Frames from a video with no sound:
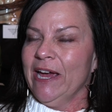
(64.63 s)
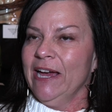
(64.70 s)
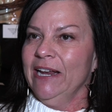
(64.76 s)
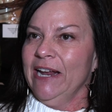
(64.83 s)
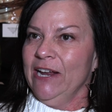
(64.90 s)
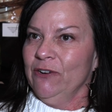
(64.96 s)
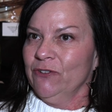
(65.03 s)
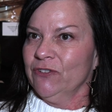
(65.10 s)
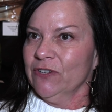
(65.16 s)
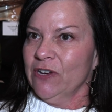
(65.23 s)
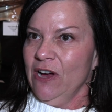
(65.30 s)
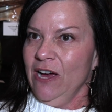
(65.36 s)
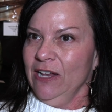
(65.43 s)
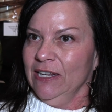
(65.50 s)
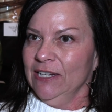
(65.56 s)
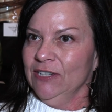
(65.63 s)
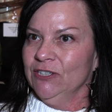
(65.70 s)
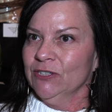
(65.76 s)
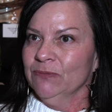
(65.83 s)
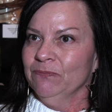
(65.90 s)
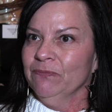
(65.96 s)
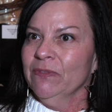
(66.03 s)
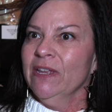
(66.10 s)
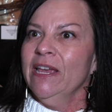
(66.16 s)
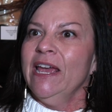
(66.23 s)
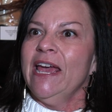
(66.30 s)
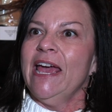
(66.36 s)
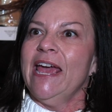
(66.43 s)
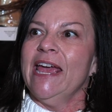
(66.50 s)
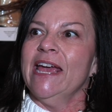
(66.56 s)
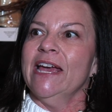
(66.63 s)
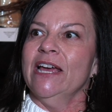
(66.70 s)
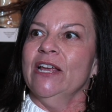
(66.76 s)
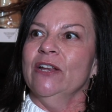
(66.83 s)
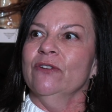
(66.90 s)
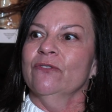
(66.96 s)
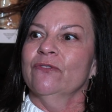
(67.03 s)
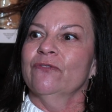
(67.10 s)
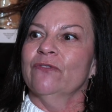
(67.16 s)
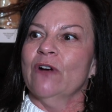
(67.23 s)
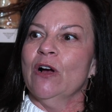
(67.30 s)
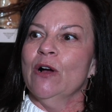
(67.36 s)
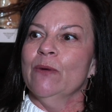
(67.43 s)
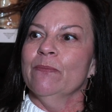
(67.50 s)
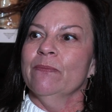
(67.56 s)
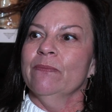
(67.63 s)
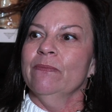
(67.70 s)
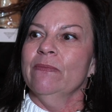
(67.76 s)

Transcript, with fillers: at Anderson College. And from